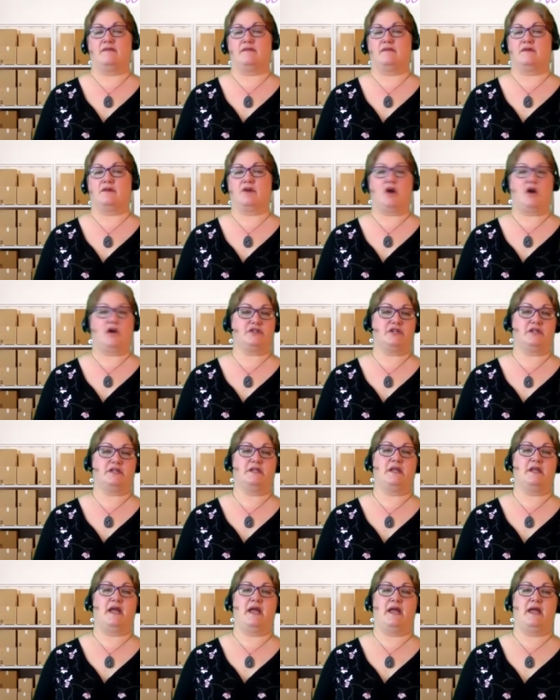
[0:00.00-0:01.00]

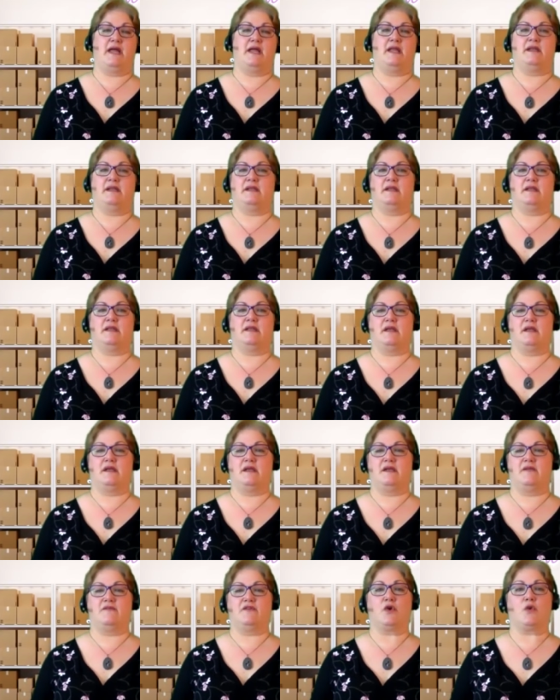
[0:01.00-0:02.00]
caution. And
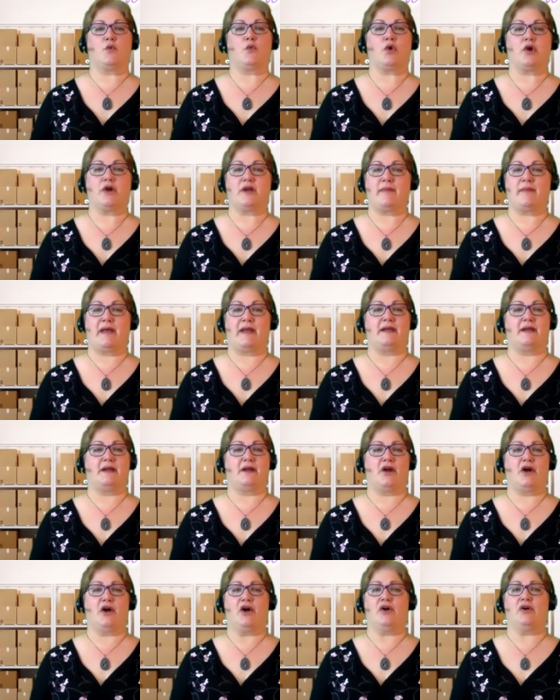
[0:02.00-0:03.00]
if you're worried about it at
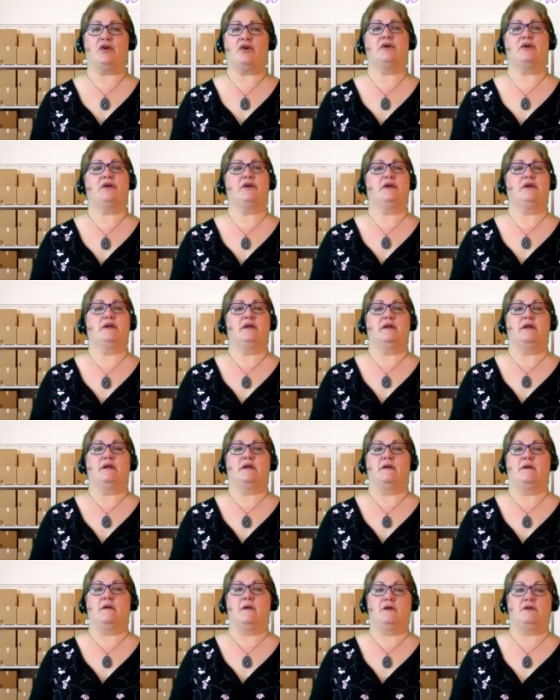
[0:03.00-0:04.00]
all,
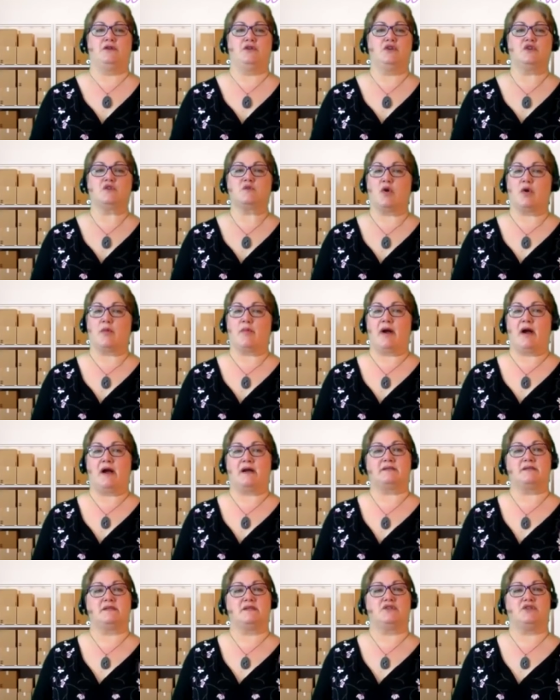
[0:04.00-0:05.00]
use more
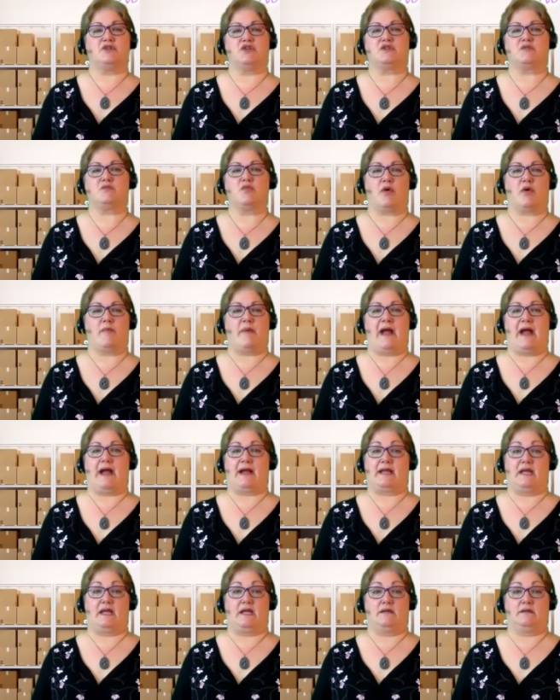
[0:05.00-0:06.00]
boxes, use more
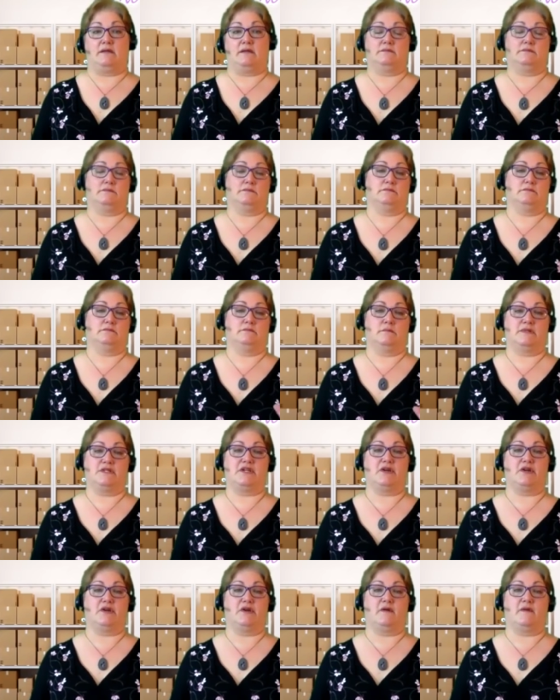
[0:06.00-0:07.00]
packing
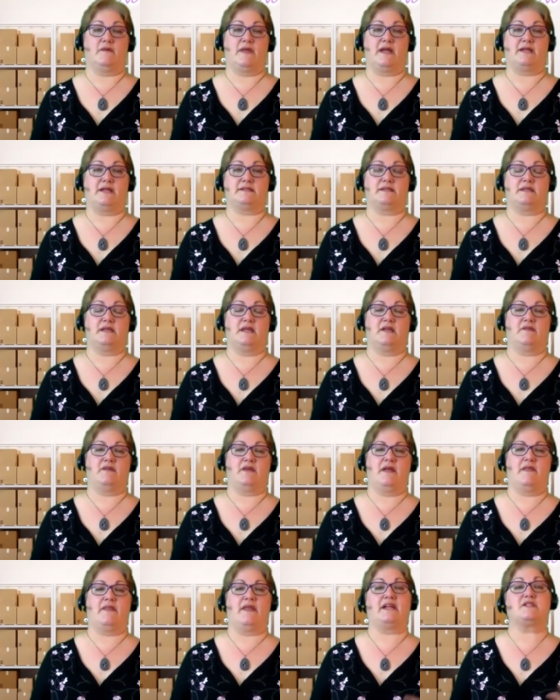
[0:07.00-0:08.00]
material. And that's the end of
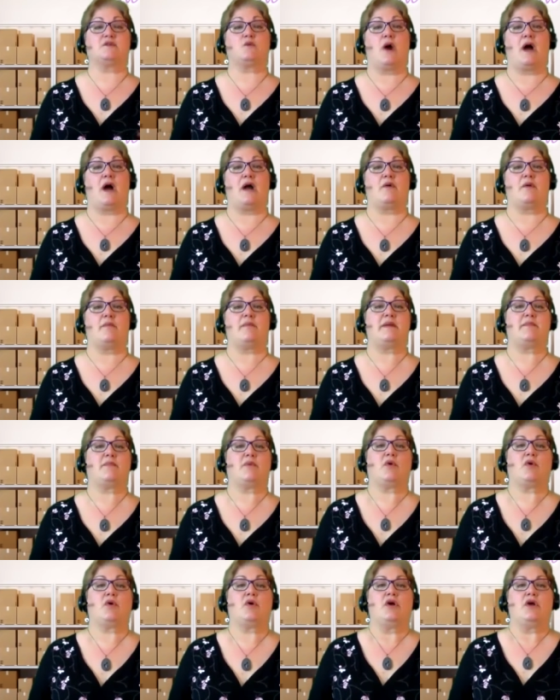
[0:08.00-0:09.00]
it. And that's why when
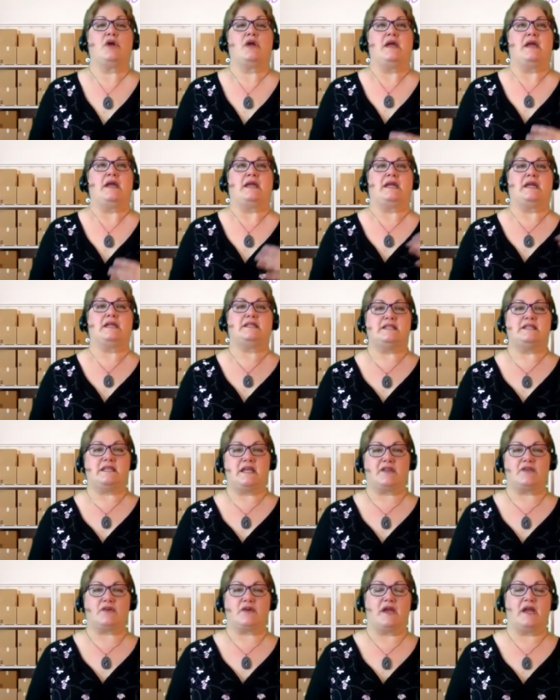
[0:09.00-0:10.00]
people get to the
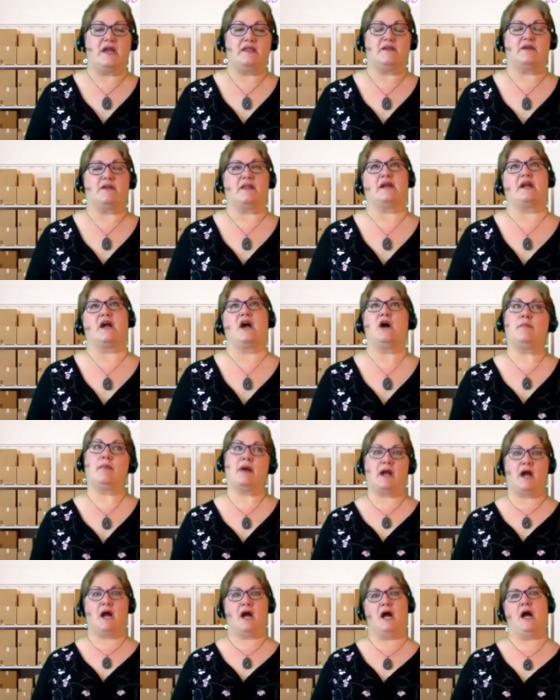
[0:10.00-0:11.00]
other end, they're like, oh my
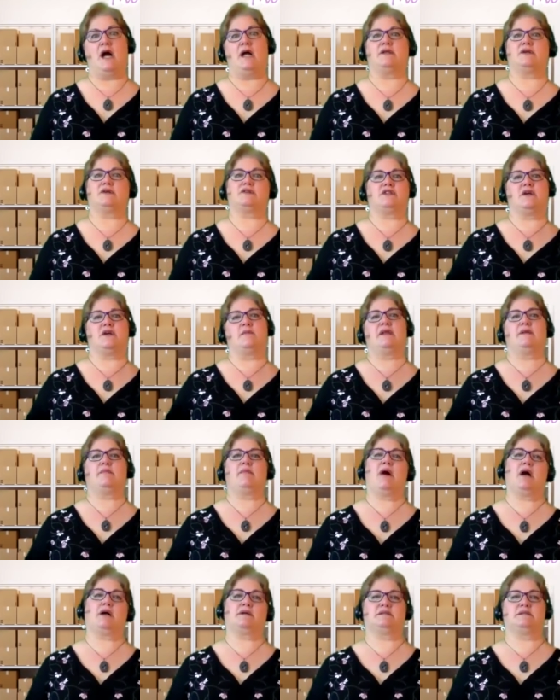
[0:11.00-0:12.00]
God, there's so many
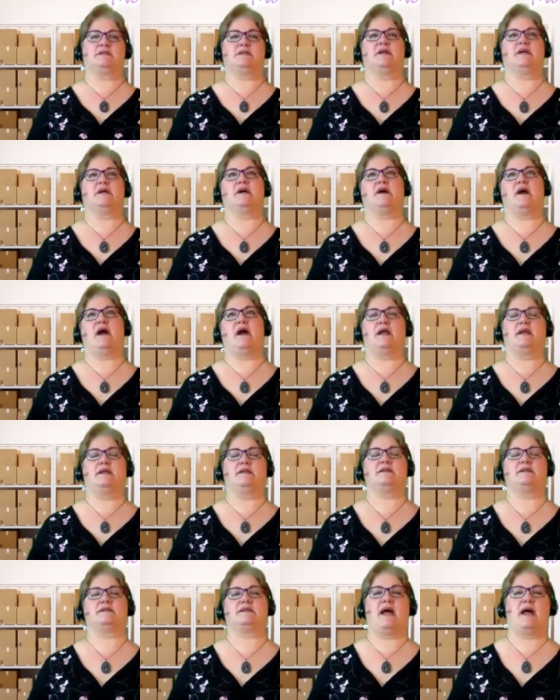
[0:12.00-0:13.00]
boxes here. How did
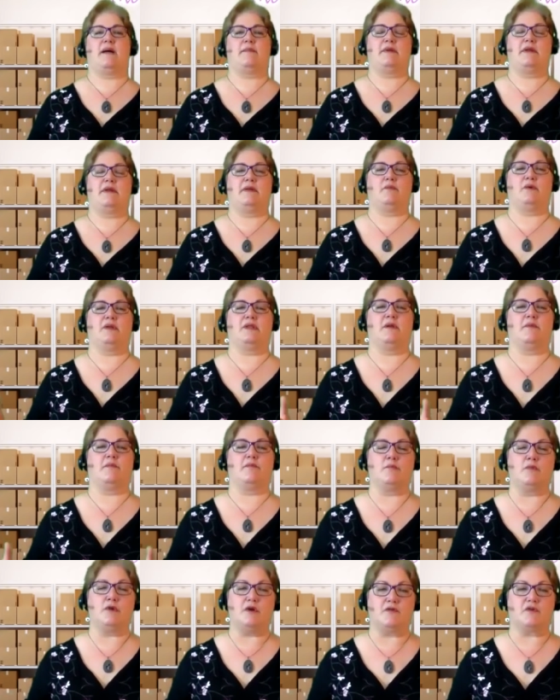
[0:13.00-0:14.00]
this happen? When the
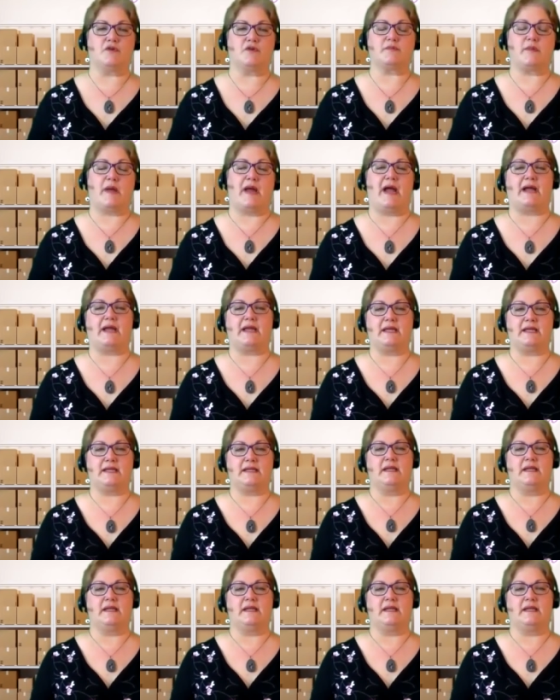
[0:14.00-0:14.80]
movers pack it,